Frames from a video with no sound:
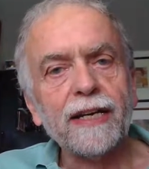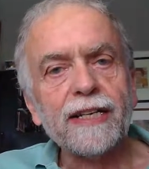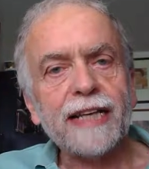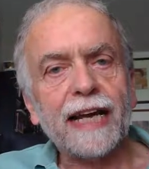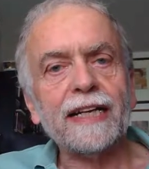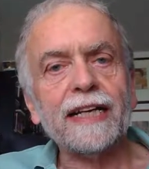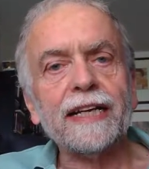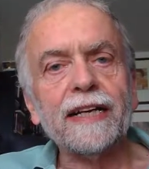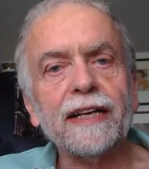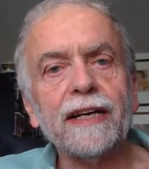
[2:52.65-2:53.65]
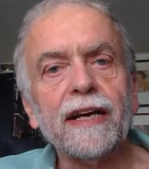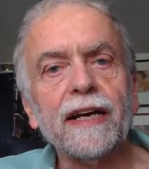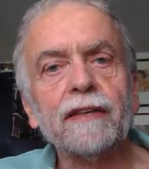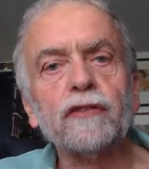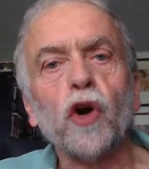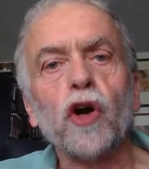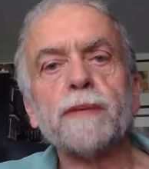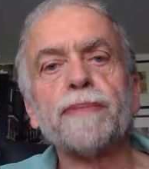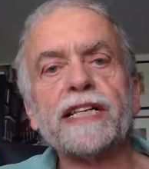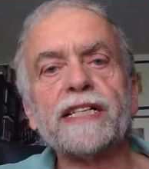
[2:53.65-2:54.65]
suddenly
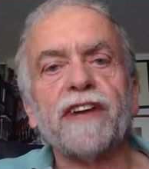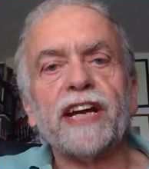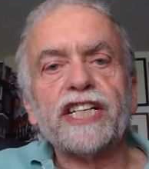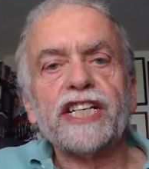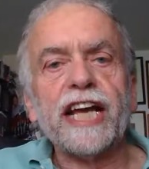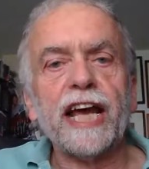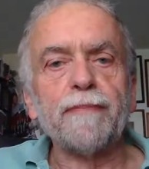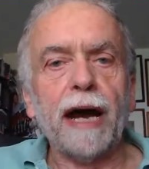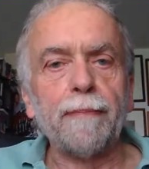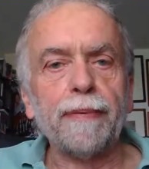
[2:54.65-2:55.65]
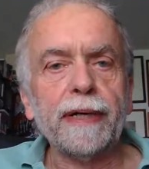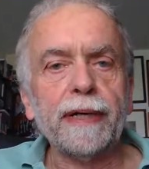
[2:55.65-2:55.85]
dorsal preservation came up,